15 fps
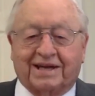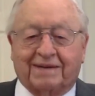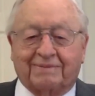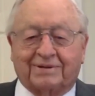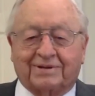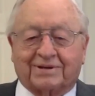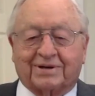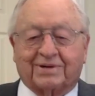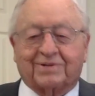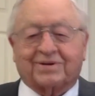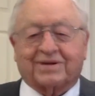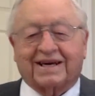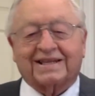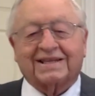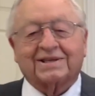I'm just going to
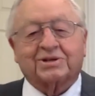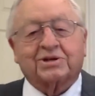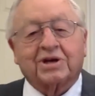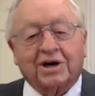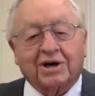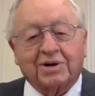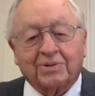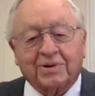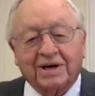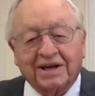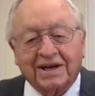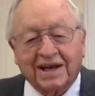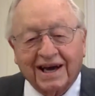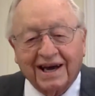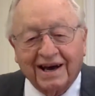say the sun
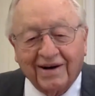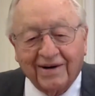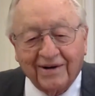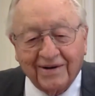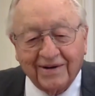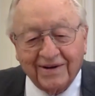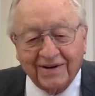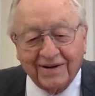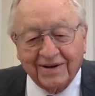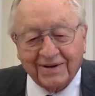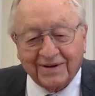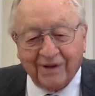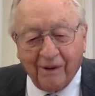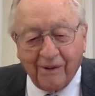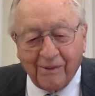went down.
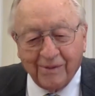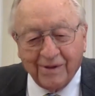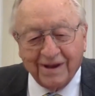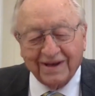So.